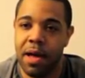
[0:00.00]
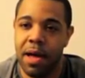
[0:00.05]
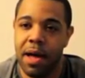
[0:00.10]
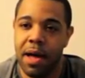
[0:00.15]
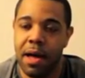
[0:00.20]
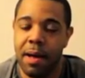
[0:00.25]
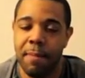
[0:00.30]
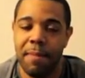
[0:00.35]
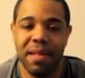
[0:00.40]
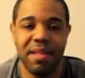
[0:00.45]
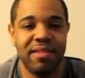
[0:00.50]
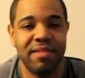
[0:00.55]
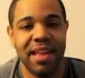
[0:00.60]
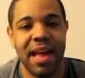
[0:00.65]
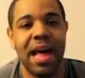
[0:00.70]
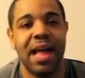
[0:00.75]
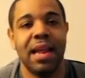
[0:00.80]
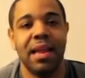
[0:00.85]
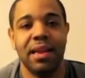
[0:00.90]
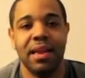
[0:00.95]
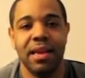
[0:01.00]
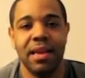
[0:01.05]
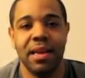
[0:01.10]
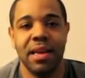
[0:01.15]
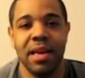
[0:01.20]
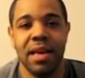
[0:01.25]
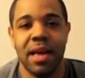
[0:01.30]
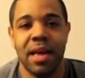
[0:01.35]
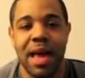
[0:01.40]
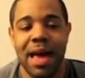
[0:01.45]
uh, mentality
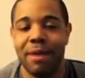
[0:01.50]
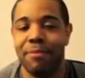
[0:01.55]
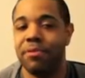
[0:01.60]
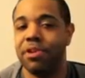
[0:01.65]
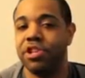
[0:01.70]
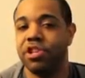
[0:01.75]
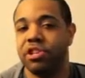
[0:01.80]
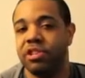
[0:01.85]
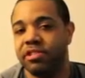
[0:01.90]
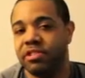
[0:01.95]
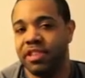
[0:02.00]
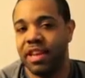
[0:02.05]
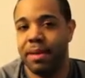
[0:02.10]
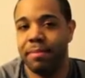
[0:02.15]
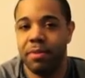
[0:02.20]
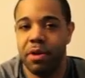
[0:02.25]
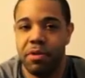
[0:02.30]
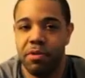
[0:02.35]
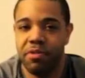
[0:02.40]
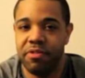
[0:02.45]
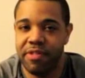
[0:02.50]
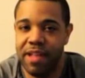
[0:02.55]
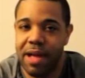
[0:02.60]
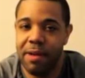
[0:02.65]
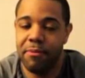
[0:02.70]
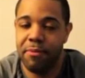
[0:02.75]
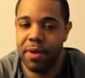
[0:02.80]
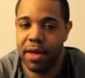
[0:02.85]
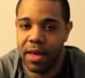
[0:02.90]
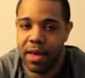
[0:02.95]
and reach your same goals
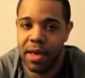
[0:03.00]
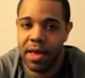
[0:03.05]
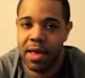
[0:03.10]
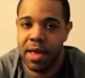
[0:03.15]
that way.